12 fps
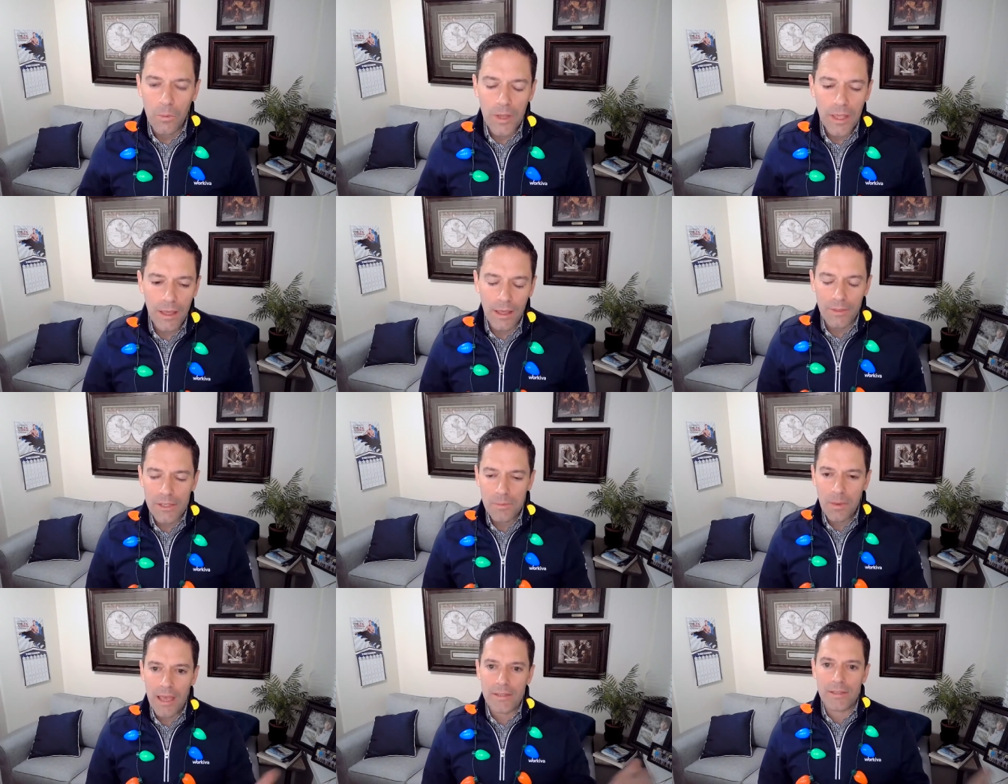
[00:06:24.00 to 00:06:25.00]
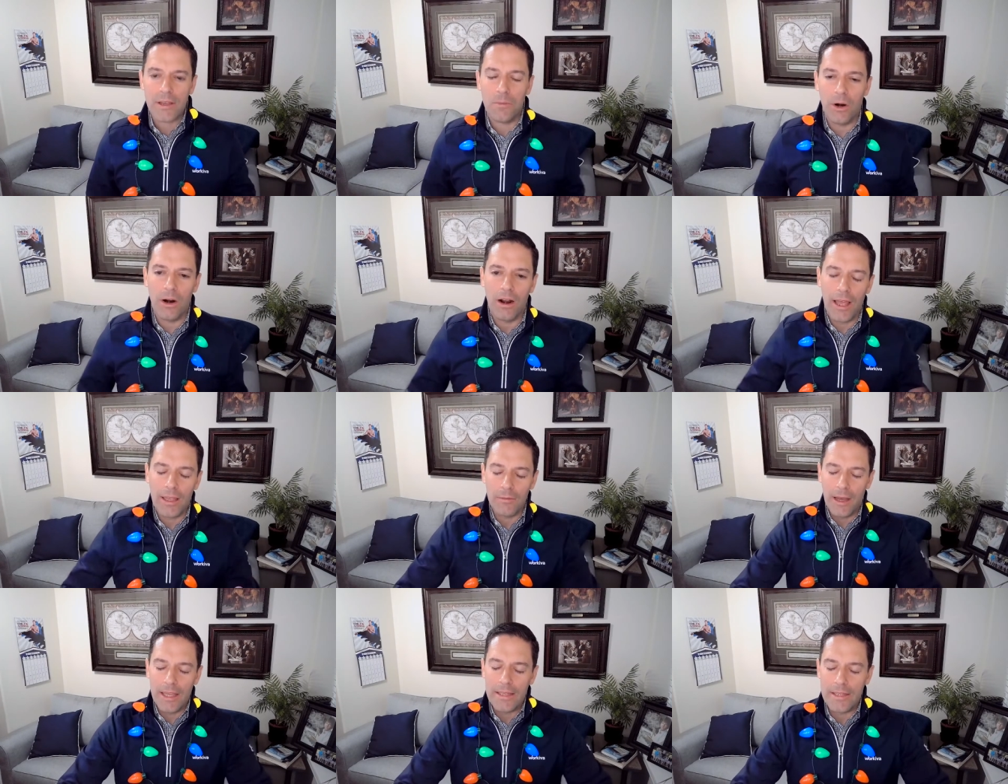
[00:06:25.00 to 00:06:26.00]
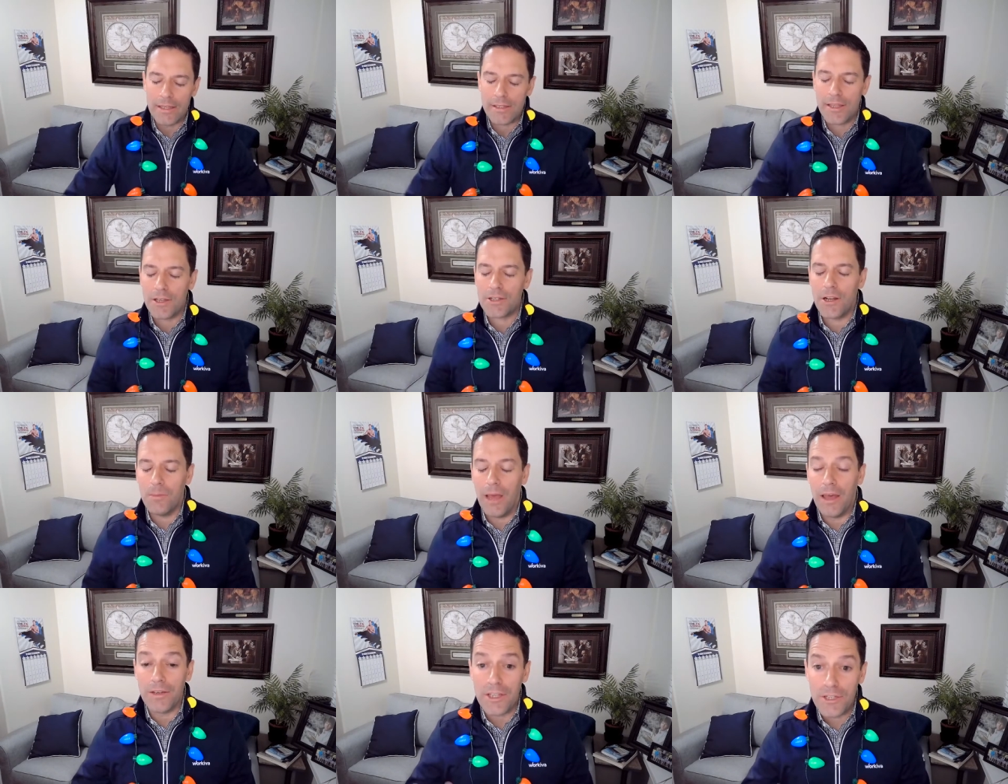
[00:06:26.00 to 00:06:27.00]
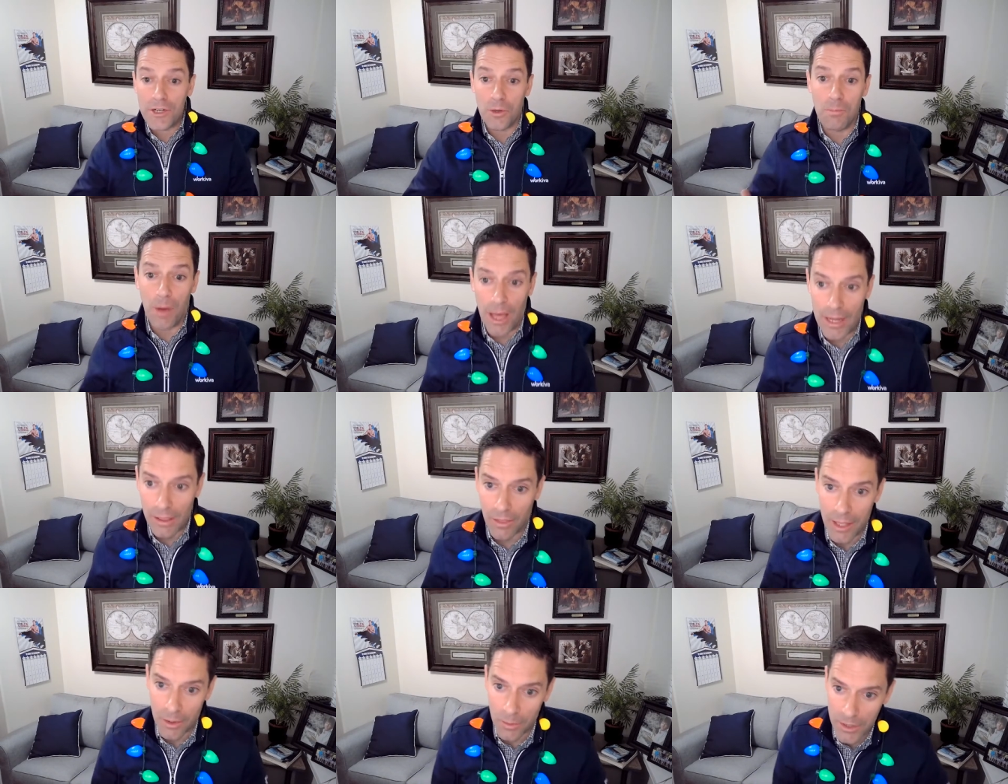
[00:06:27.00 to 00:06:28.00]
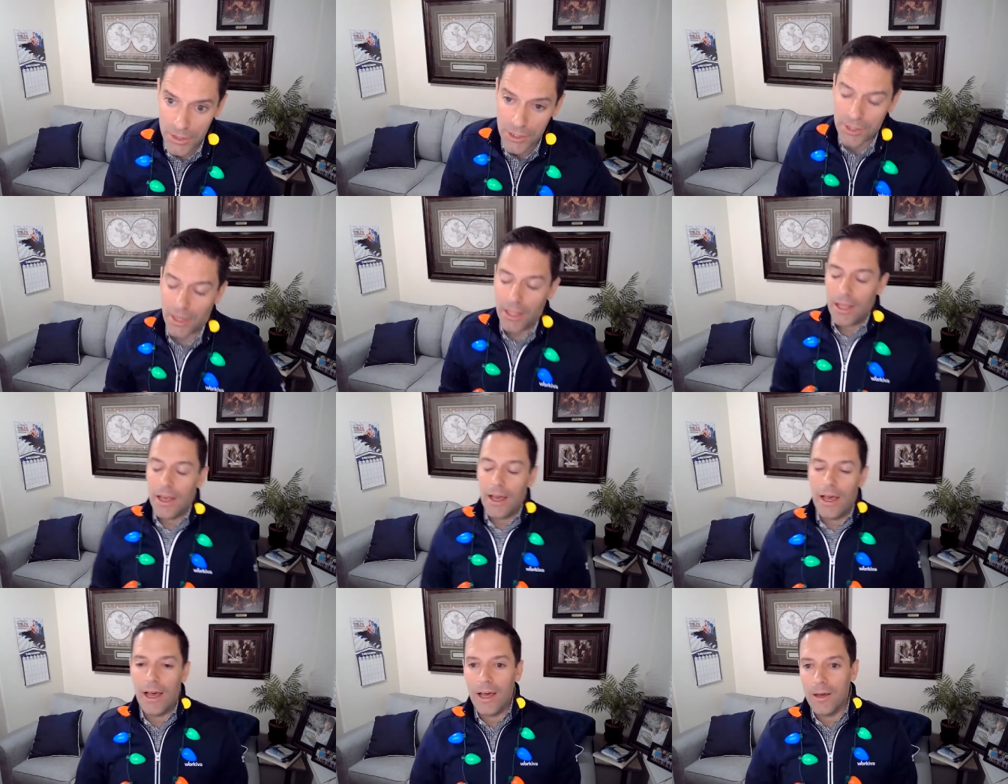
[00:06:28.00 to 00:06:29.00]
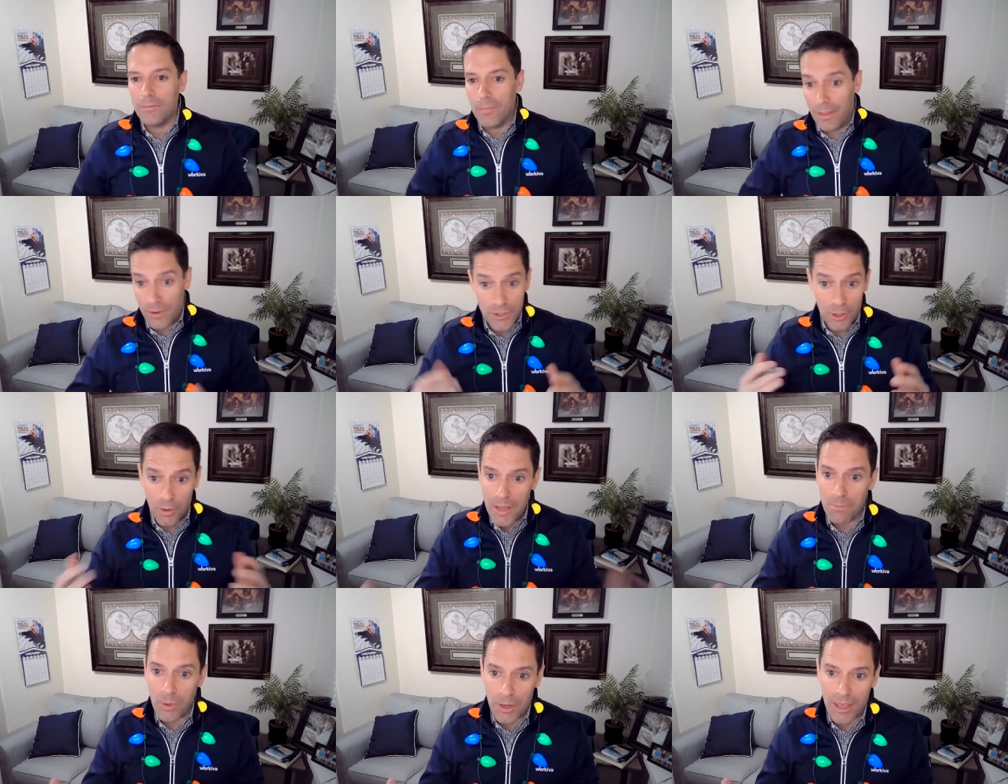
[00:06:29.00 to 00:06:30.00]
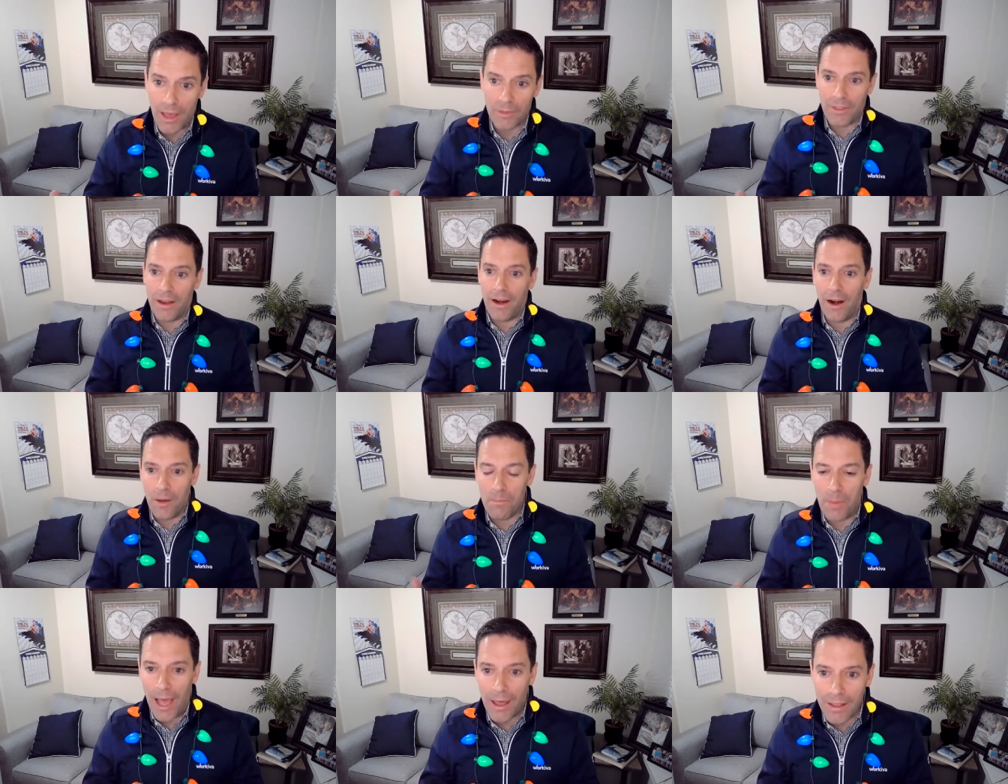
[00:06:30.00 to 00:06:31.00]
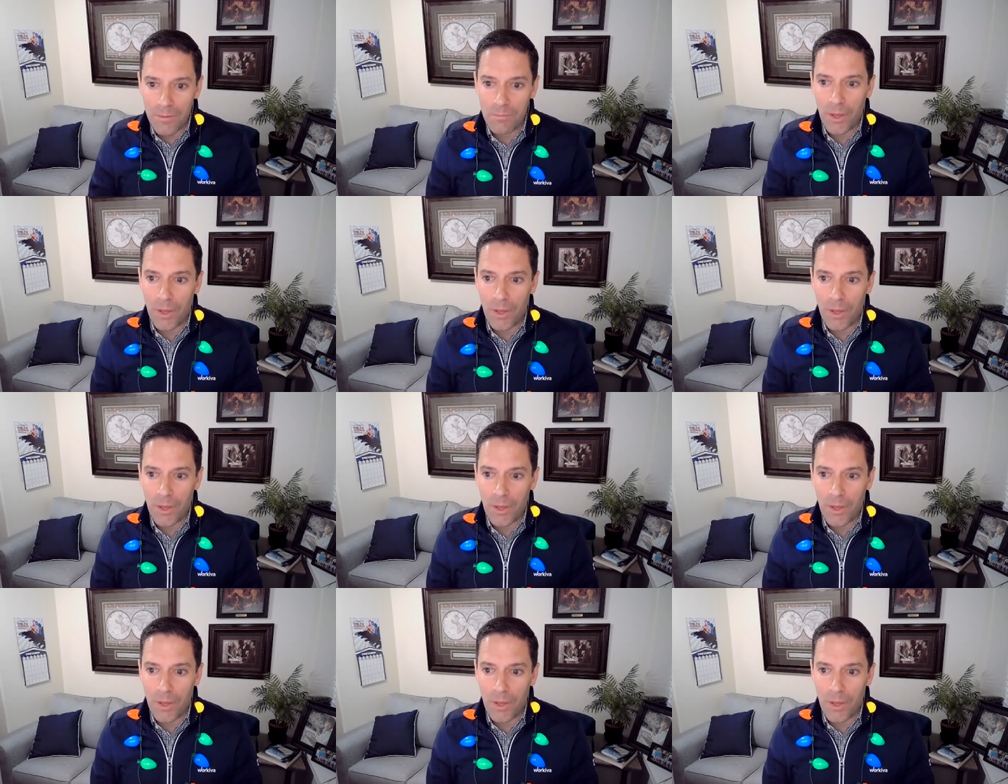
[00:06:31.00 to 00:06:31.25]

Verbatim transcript: We uh, this past summer, I, I did a session about digital body language, um, and there's a great book out there about it.